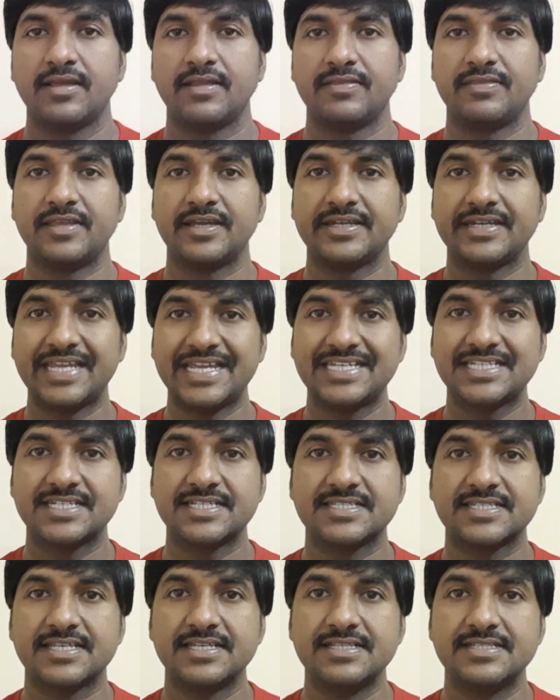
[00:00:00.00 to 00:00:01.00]
The next
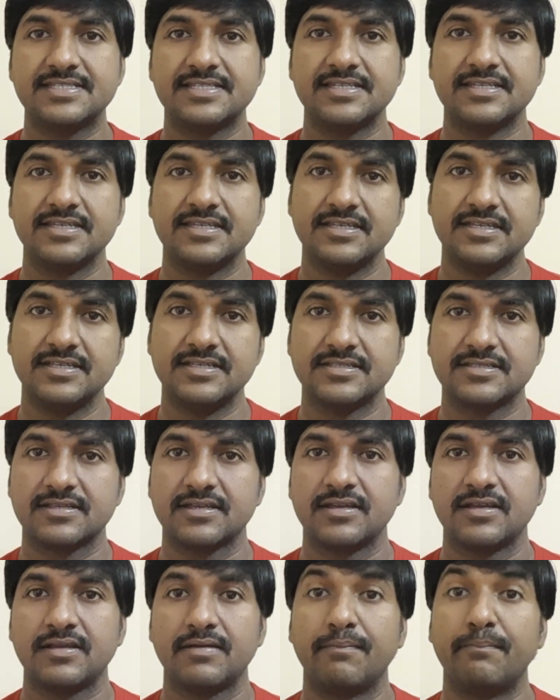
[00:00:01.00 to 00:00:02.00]
skills is
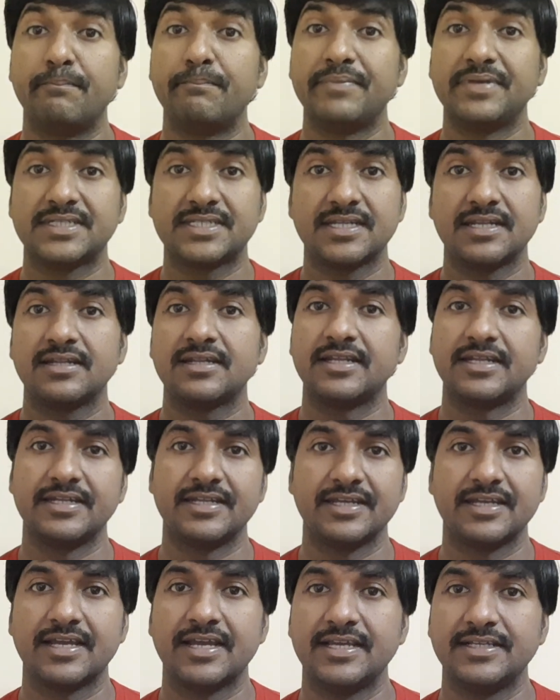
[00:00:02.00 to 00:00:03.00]
machine
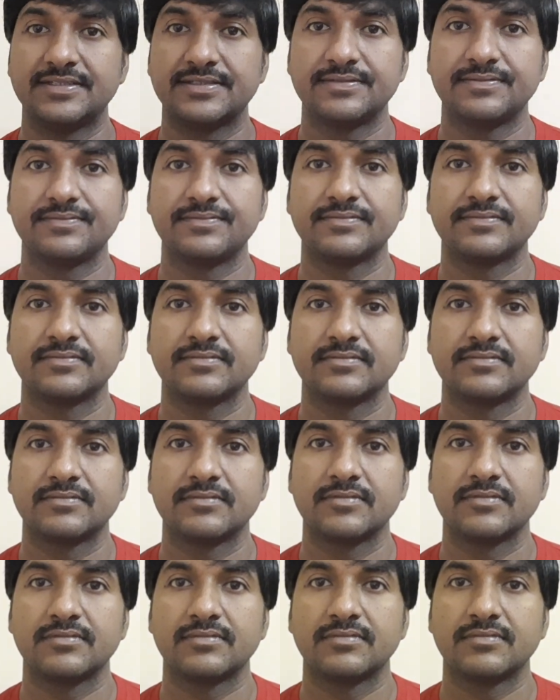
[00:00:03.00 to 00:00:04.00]
learning, guys.
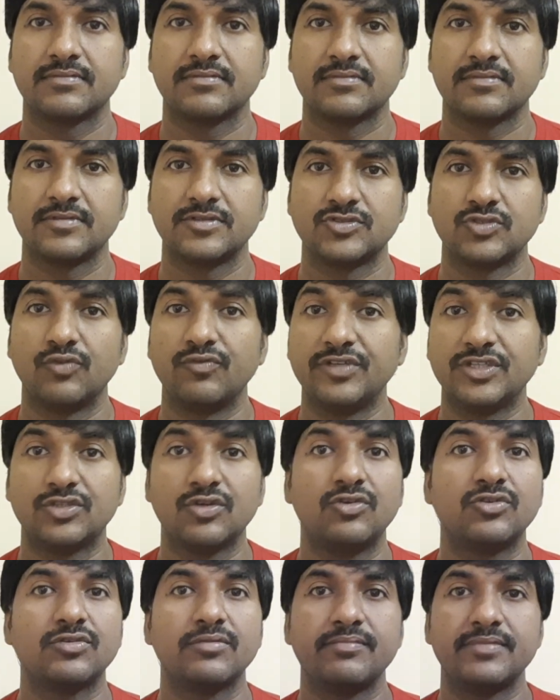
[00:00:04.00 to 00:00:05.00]
So
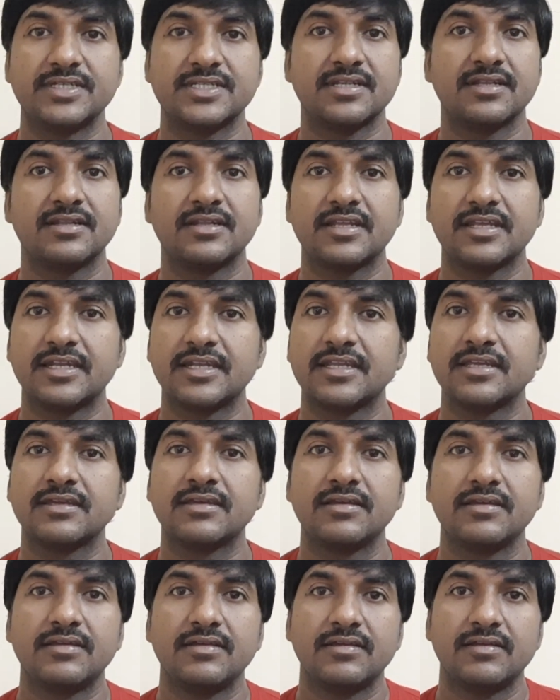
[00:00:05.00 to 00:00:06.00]
without machine learning,
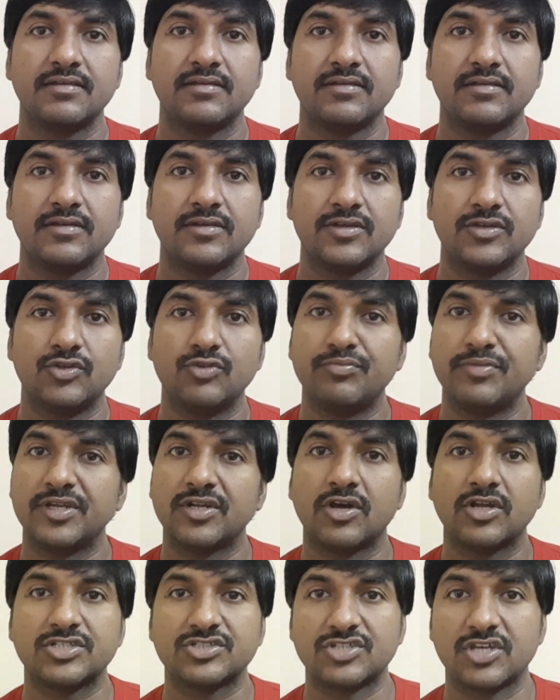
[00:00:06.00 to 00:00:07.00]
you may
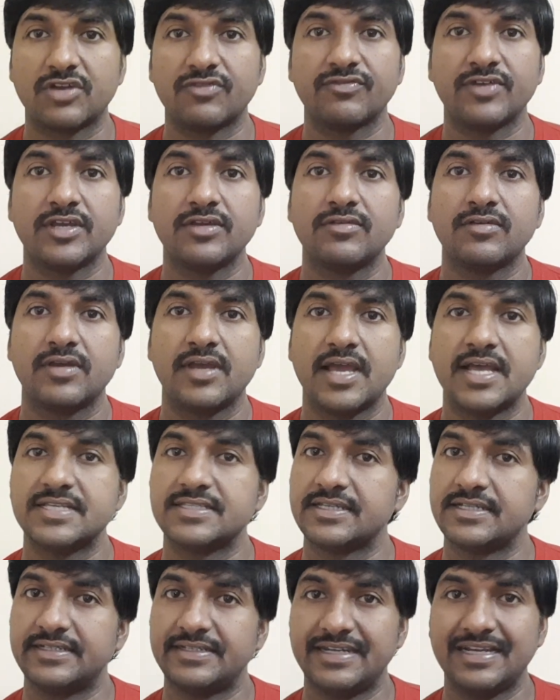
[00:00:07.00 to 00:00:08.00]
not survive as
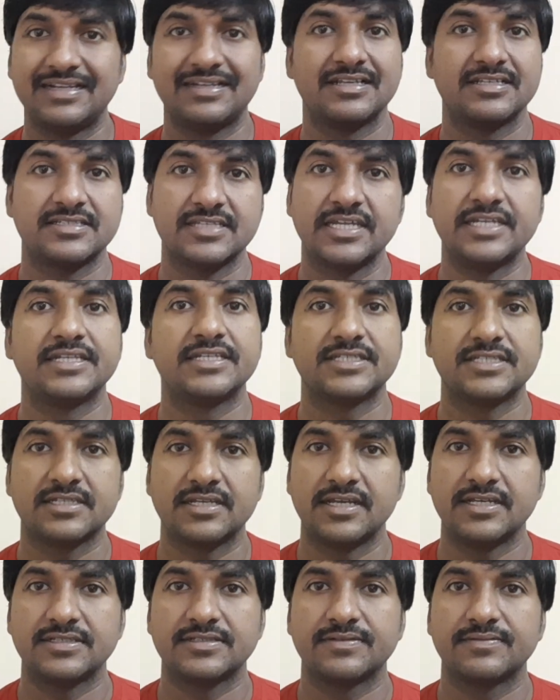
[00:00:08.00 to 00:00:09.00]
a data scientist,
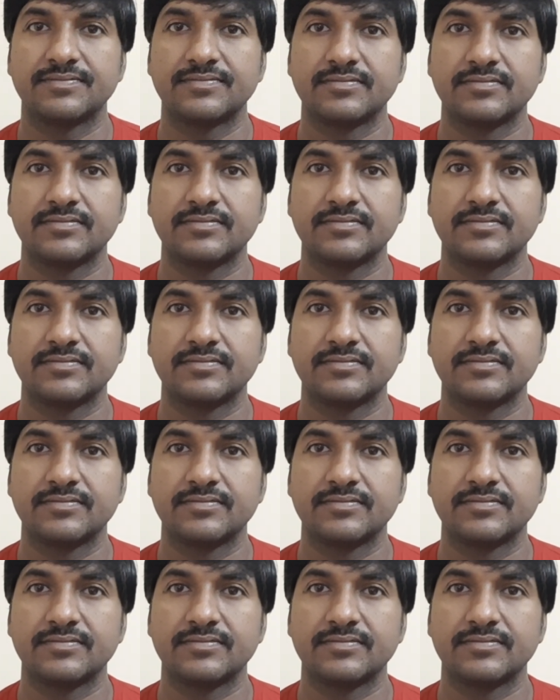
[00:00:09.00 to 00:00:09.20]
guys.